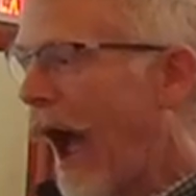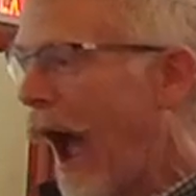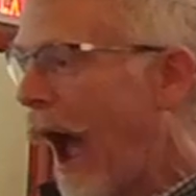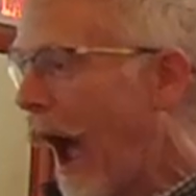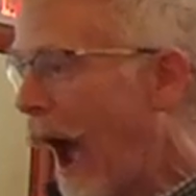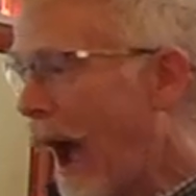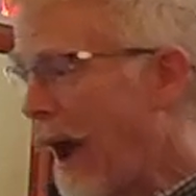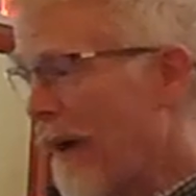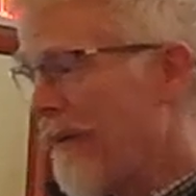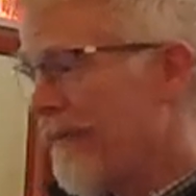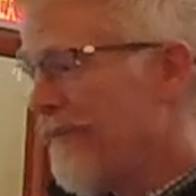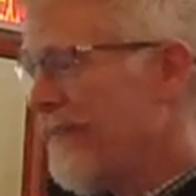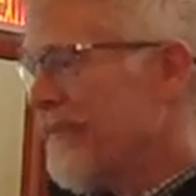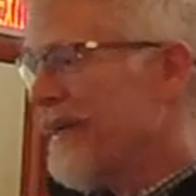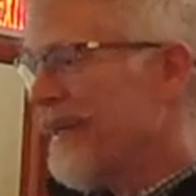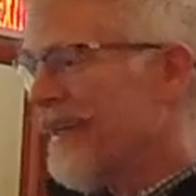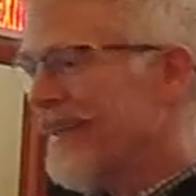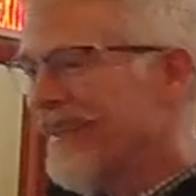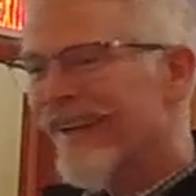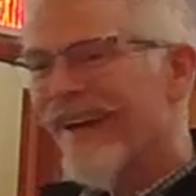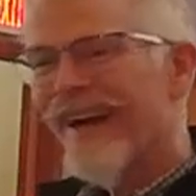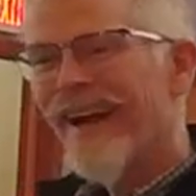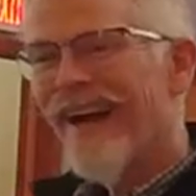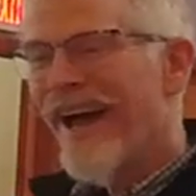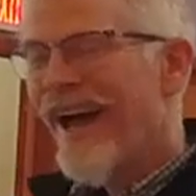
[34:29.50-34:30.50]
I
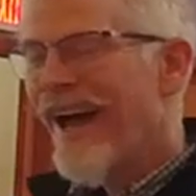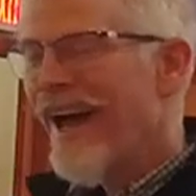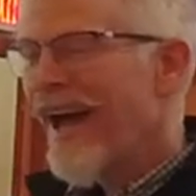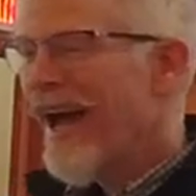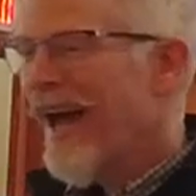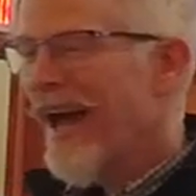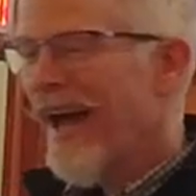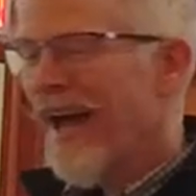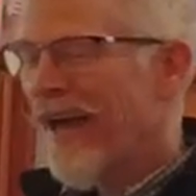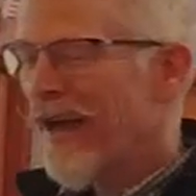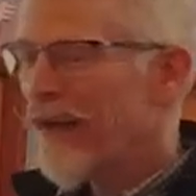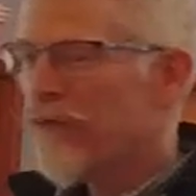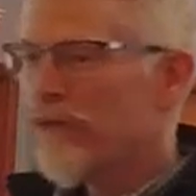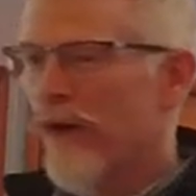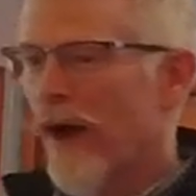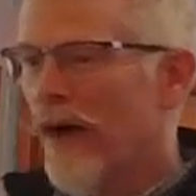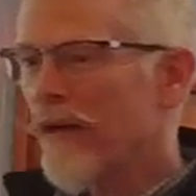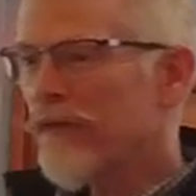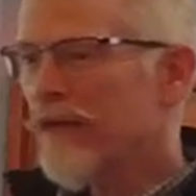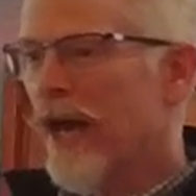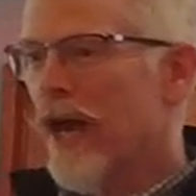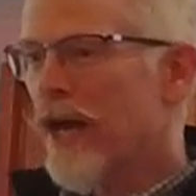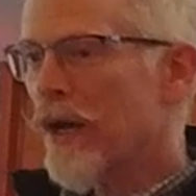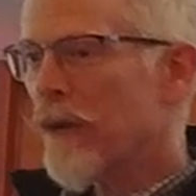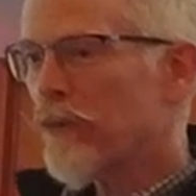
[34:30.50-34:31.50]
mean, if
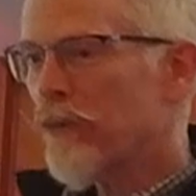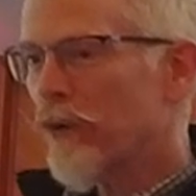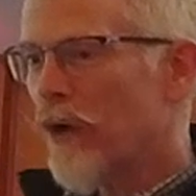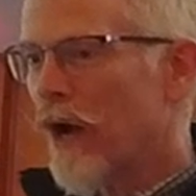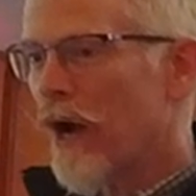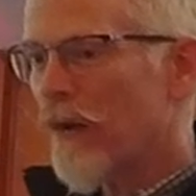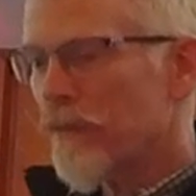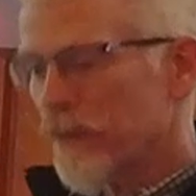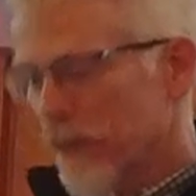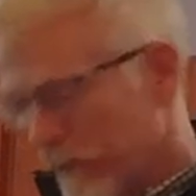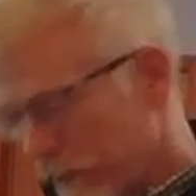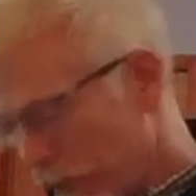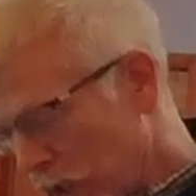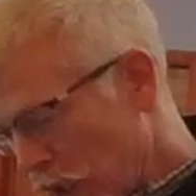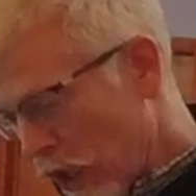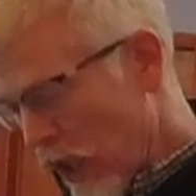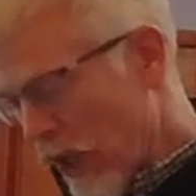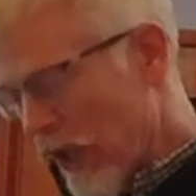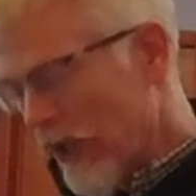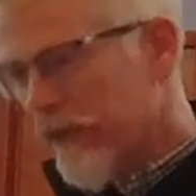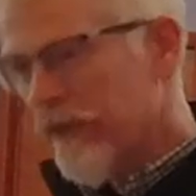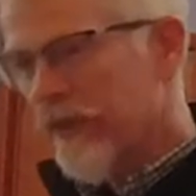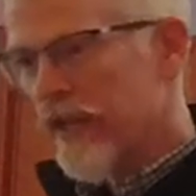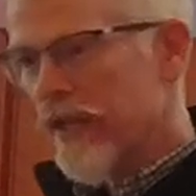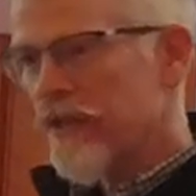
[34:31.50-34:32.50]
I've got a problem
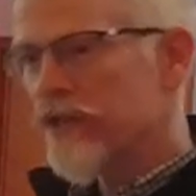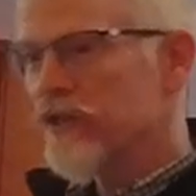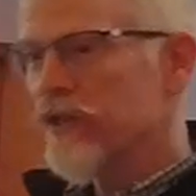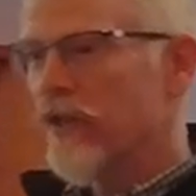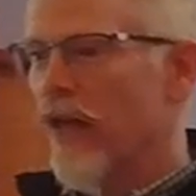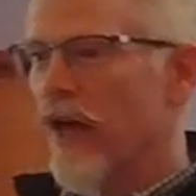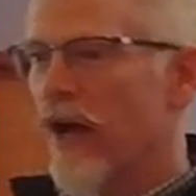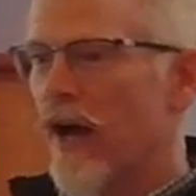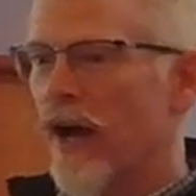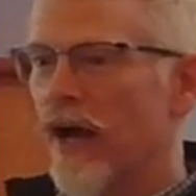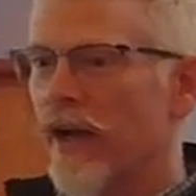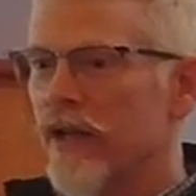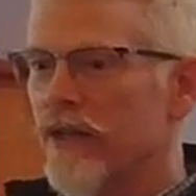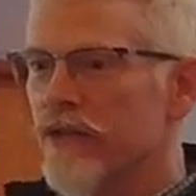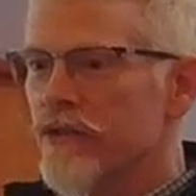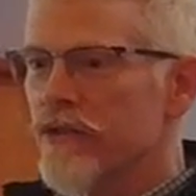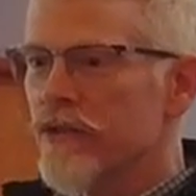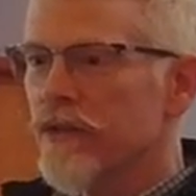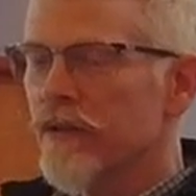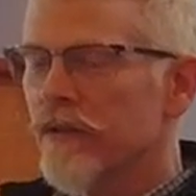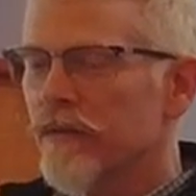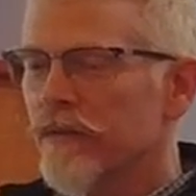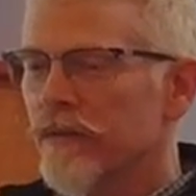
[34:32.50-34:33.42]
along these lines,